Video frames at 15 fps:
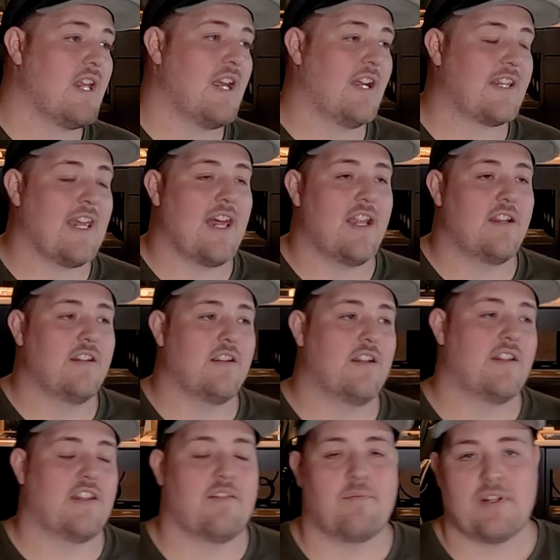Again,
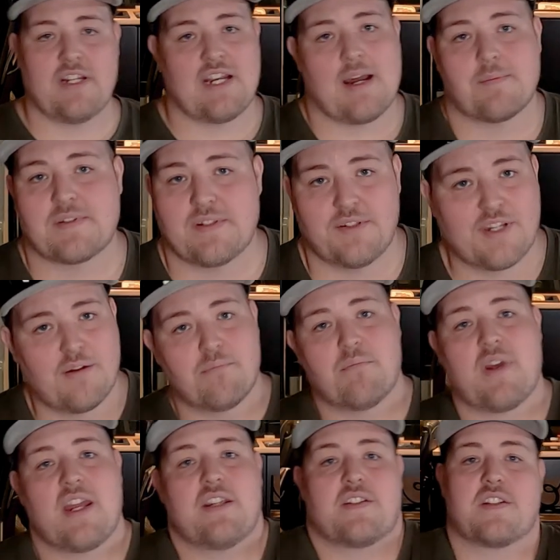they've been an absolutely
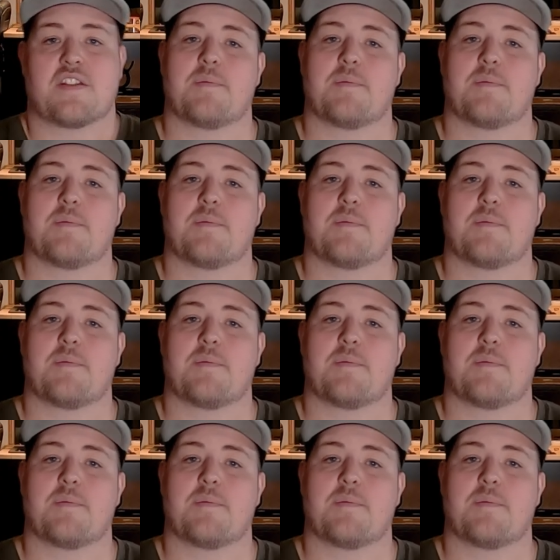amazing